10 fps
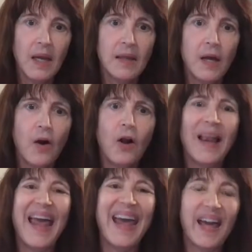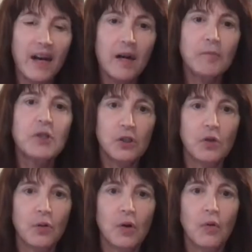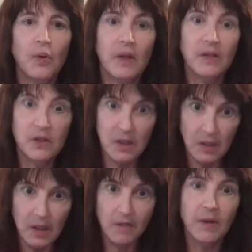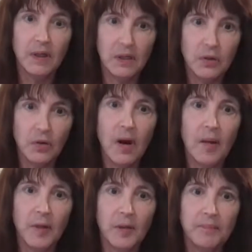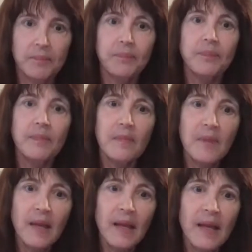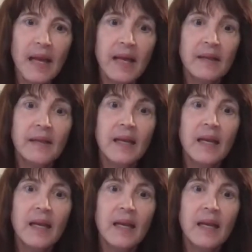that all add up to a really significant trauma. And